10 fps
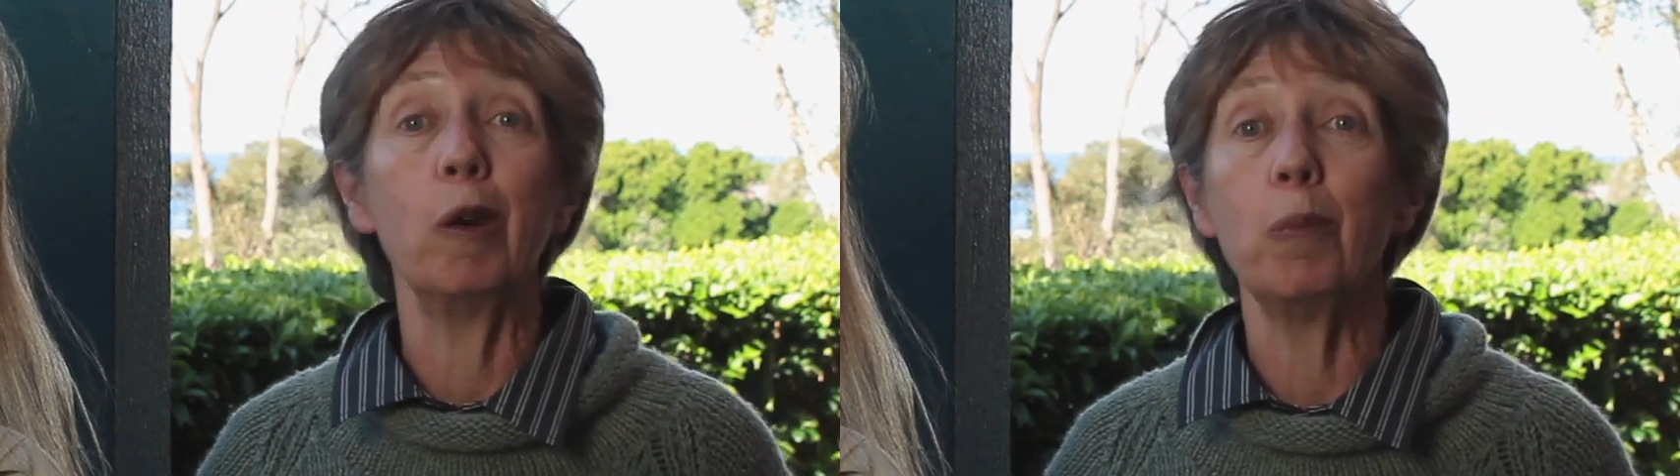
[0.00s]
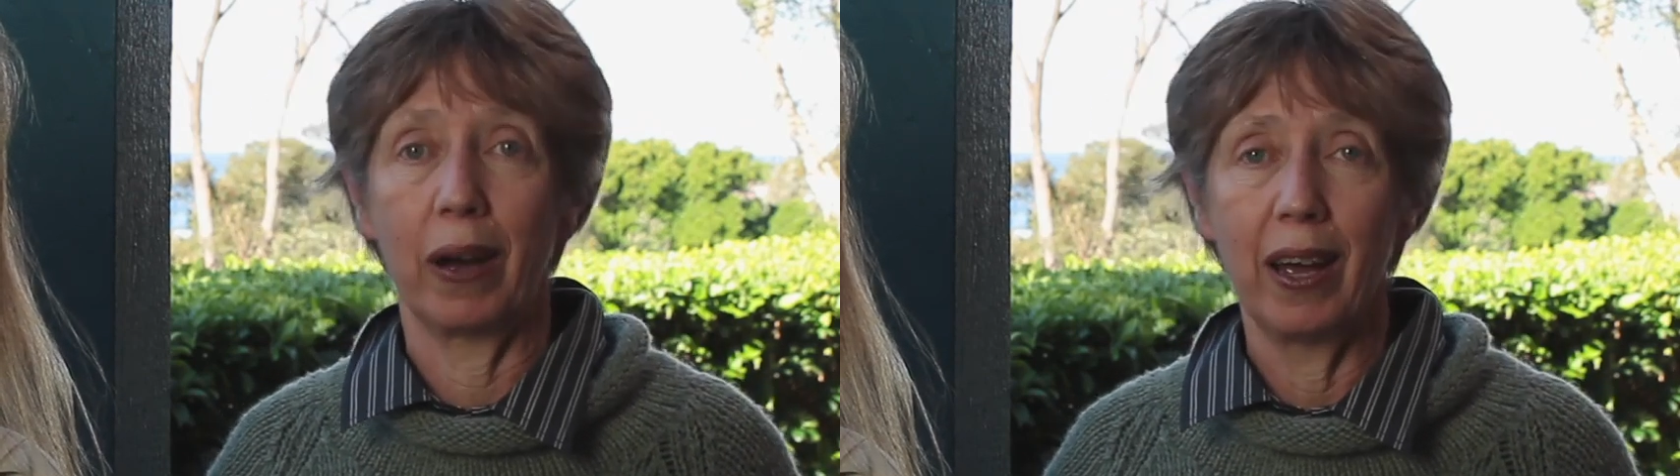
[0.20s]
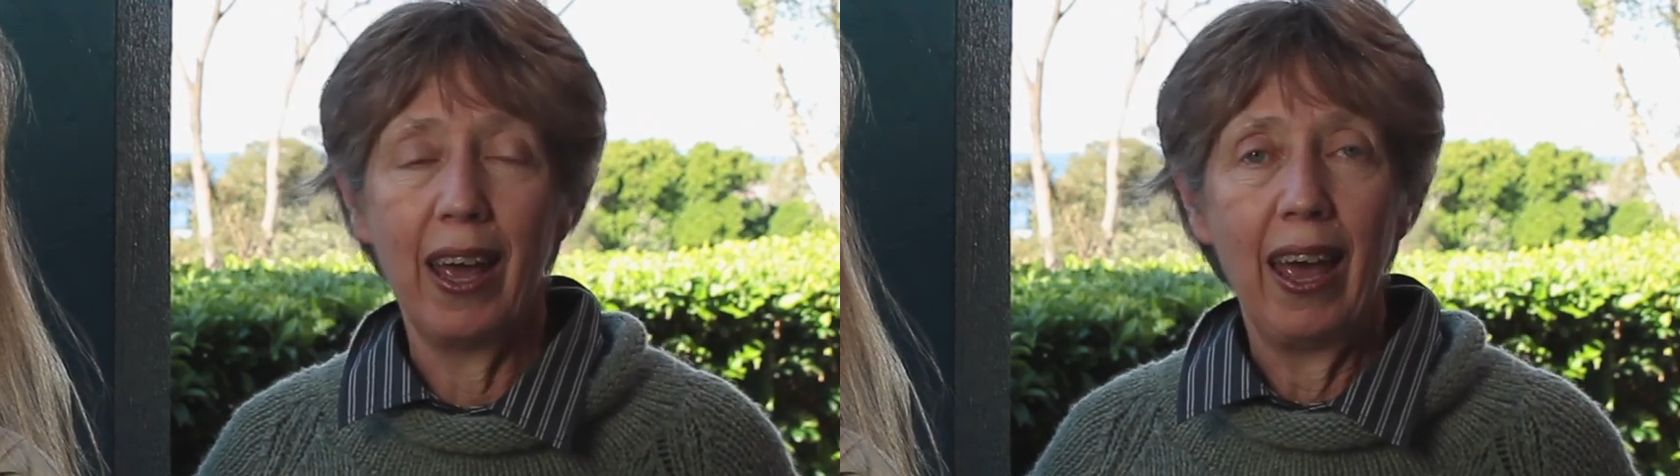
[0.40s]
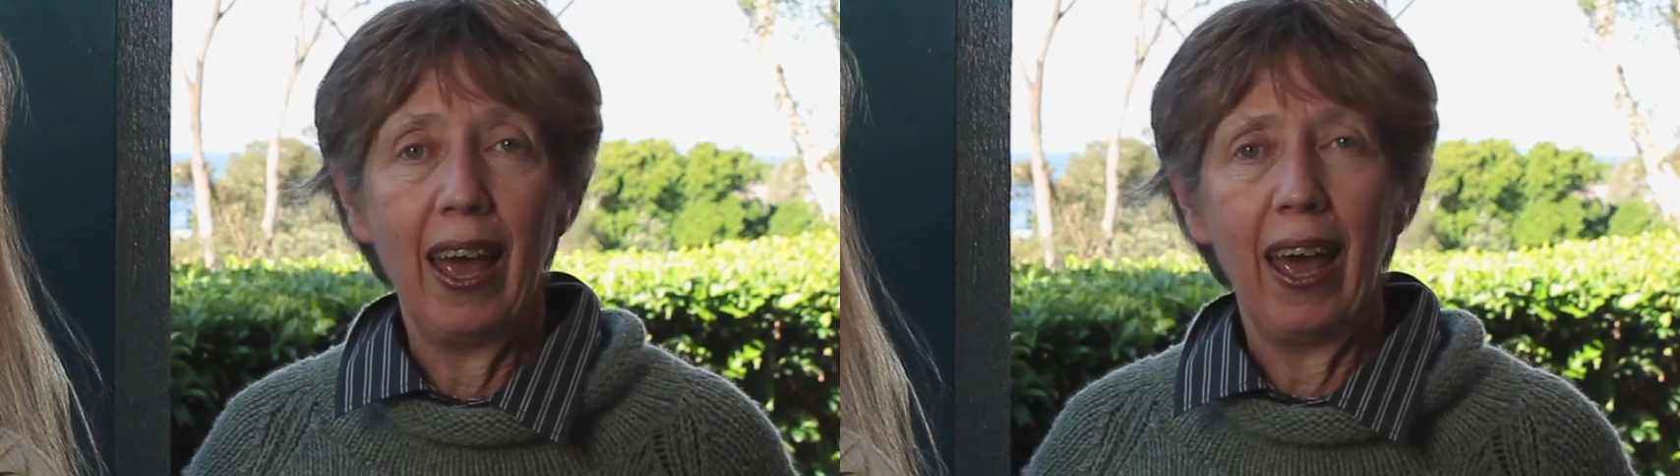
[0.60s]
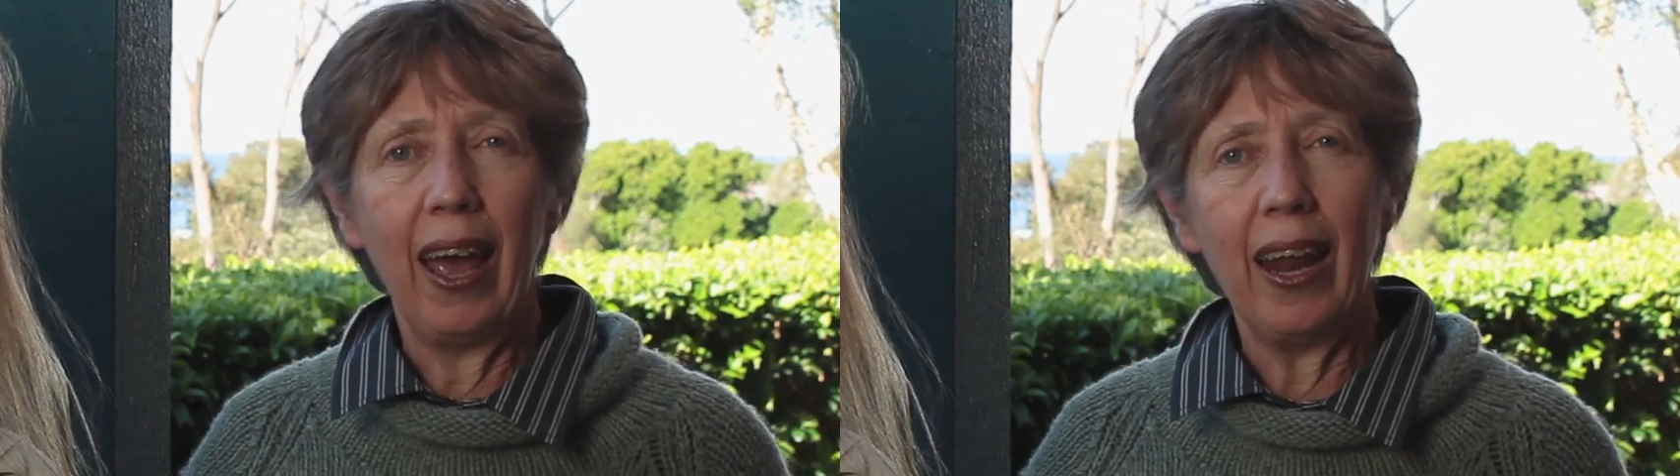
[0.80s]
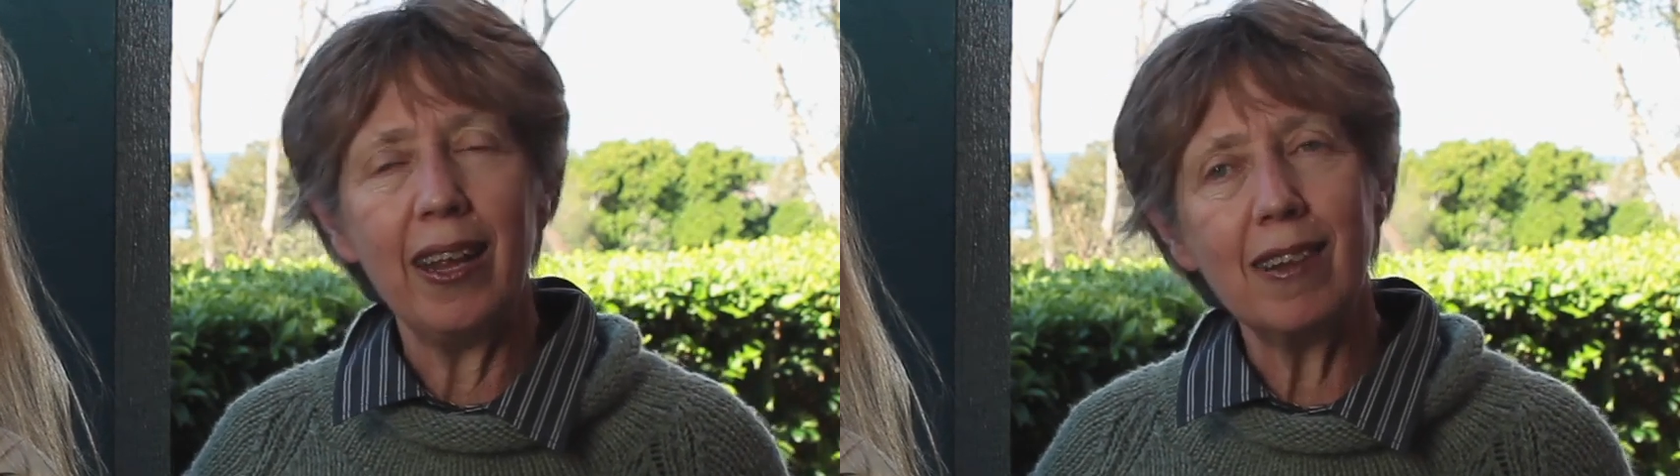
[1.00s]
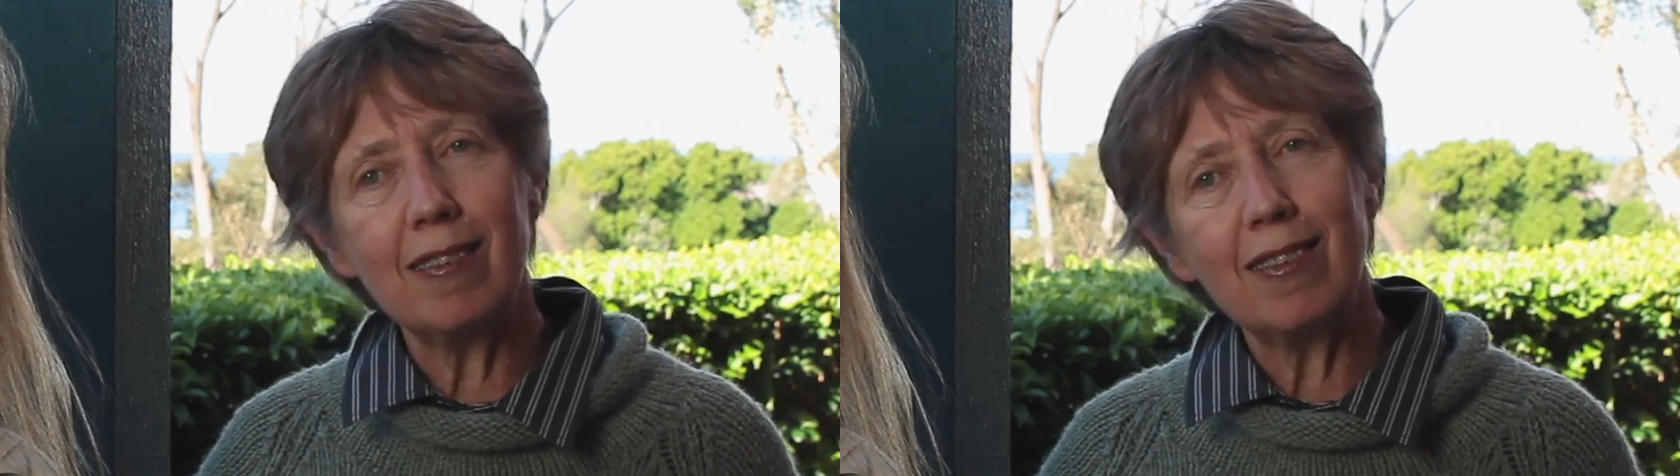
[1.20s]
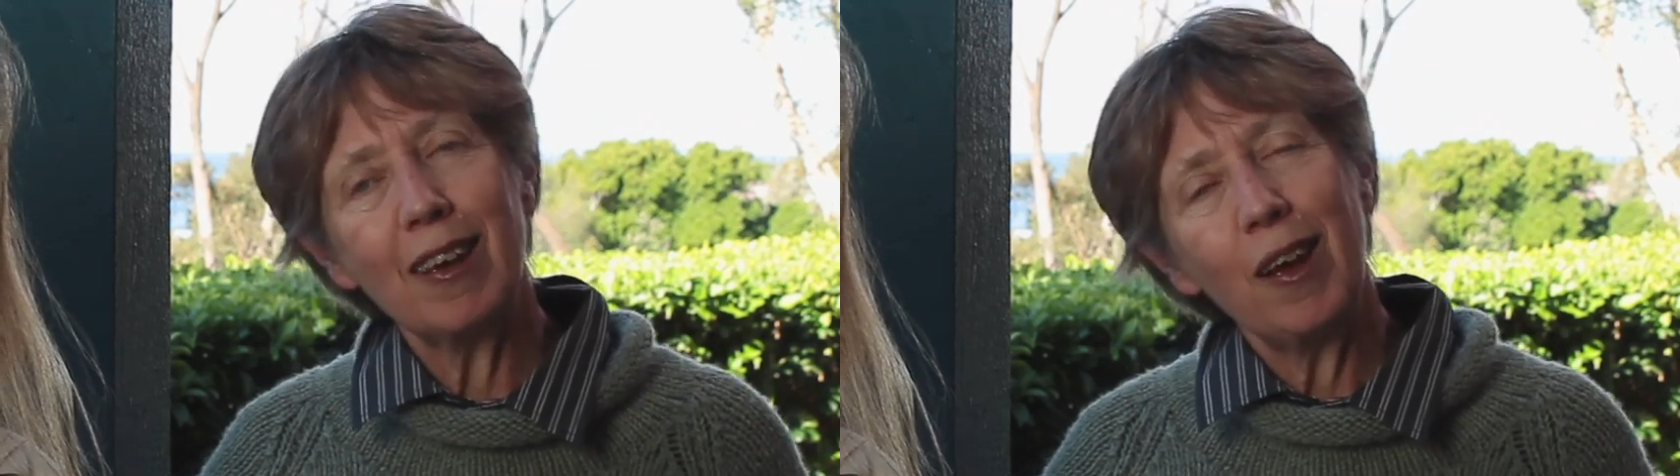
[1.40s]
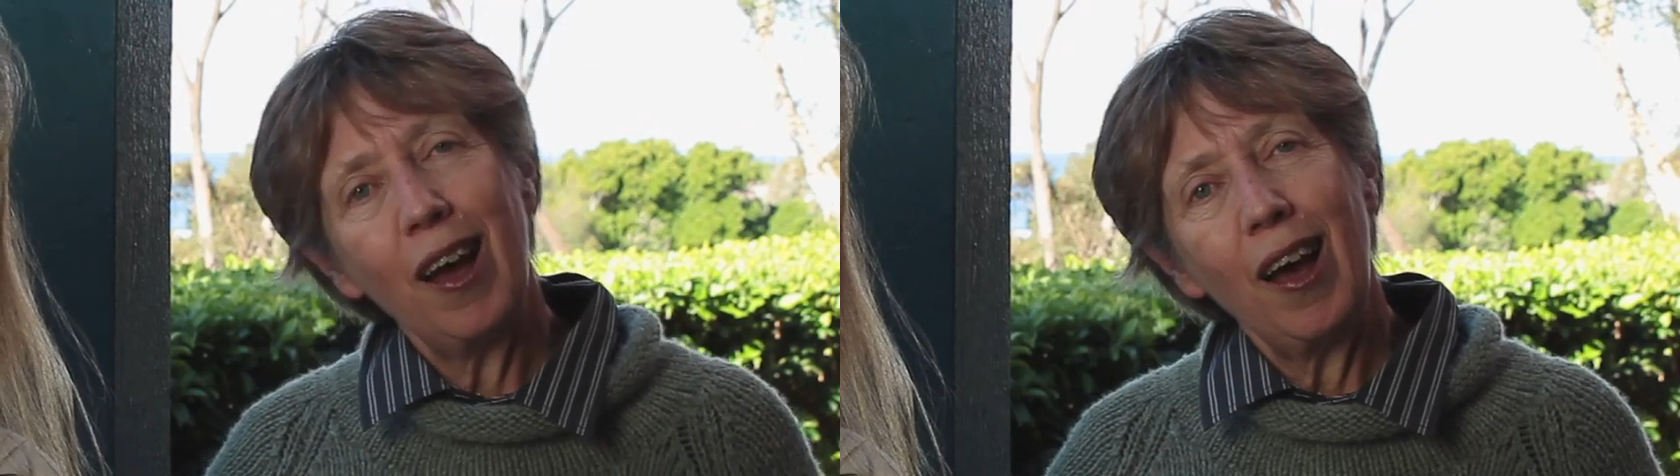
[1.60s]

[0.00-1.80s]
helper. And it's